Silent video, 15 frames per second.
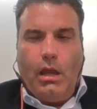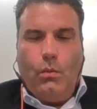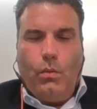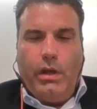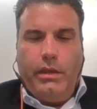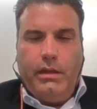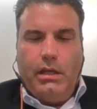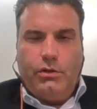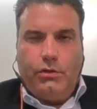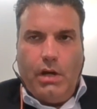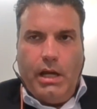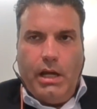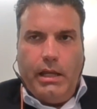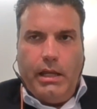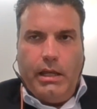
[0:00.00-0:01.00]
And when they
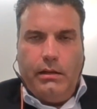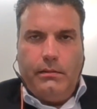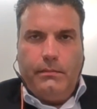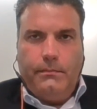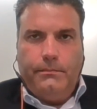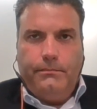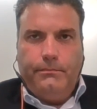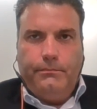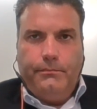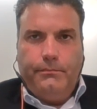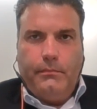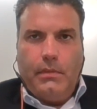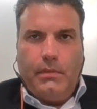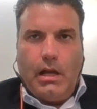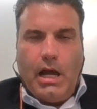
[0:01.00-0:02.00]
try it,
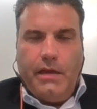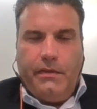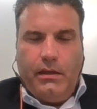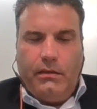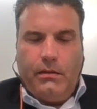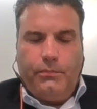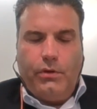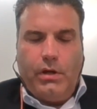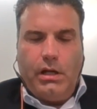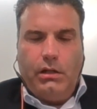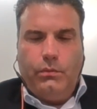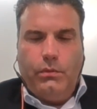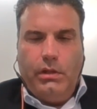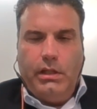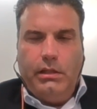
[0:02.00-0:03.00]
I think the
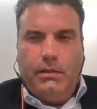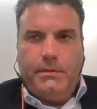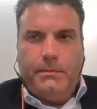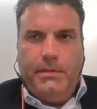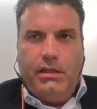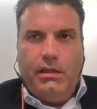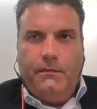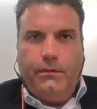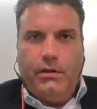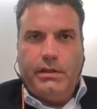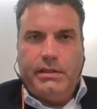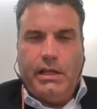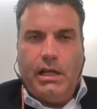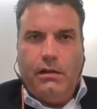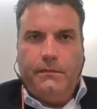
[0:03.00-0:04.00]
product will end up speaking
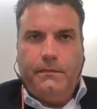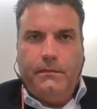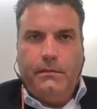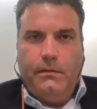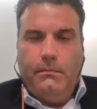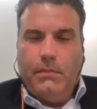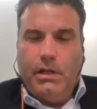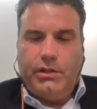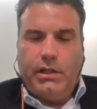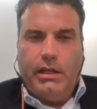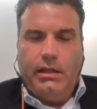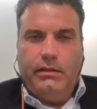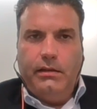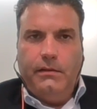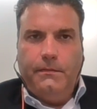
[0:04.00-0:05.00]
for itself, much
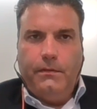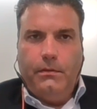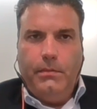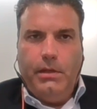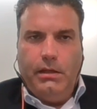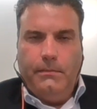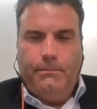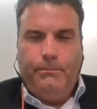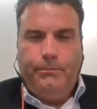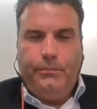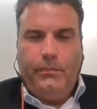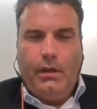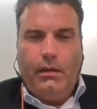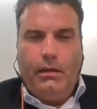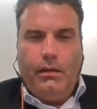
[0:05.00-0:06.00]
like it did for me.
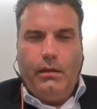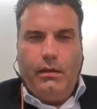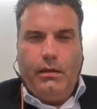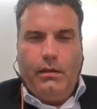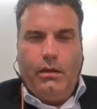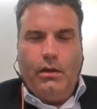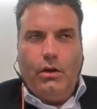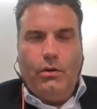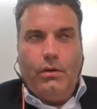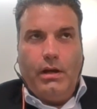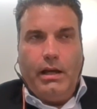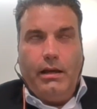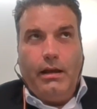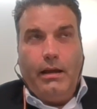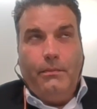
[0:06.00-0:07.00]
You know,
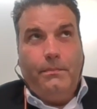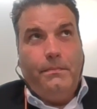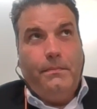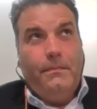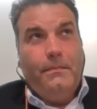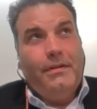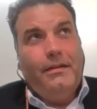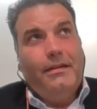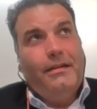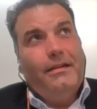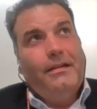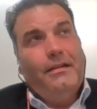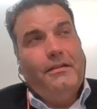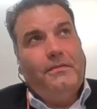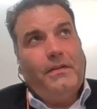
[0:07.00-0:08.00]
a
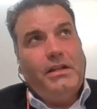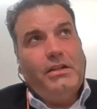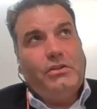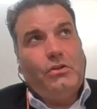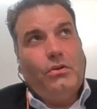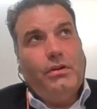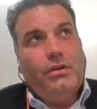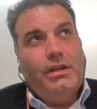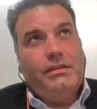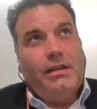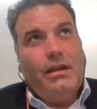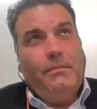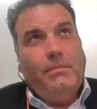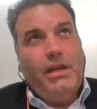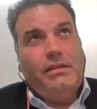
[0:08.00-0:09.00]
funny story
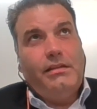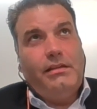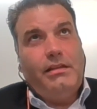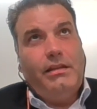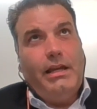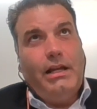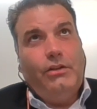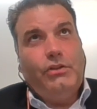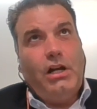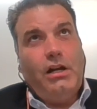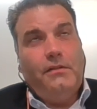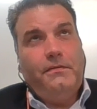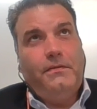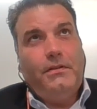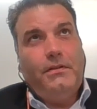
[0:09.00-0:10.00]
is I basically held
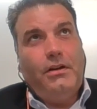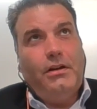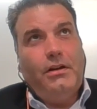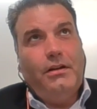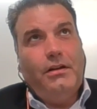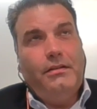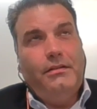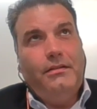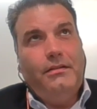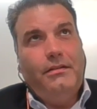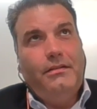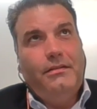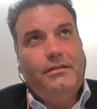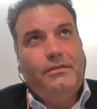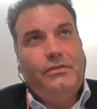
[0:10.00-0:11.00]
off
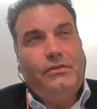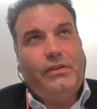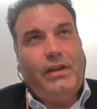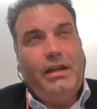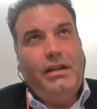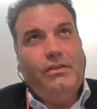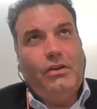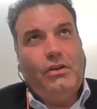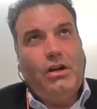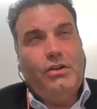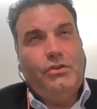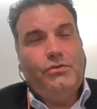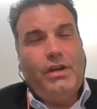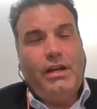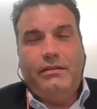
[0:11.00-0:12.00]
on signing the
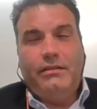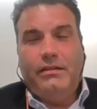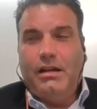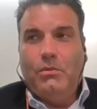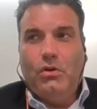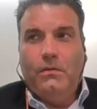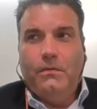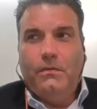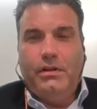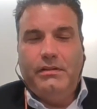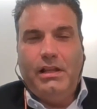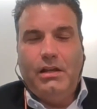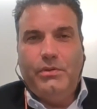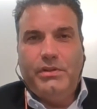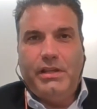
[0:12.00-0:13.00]
contract to come over
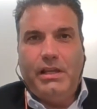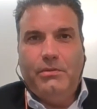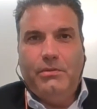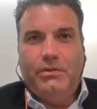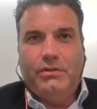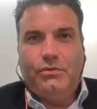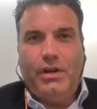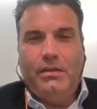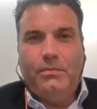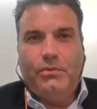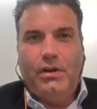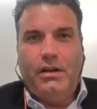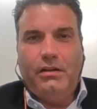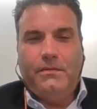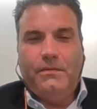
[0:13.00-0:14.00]
until I was able to try the
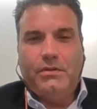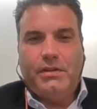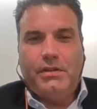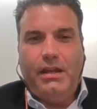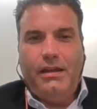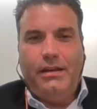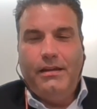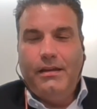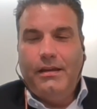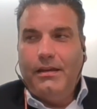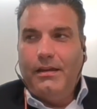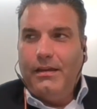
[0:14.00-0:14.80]
product firsthand.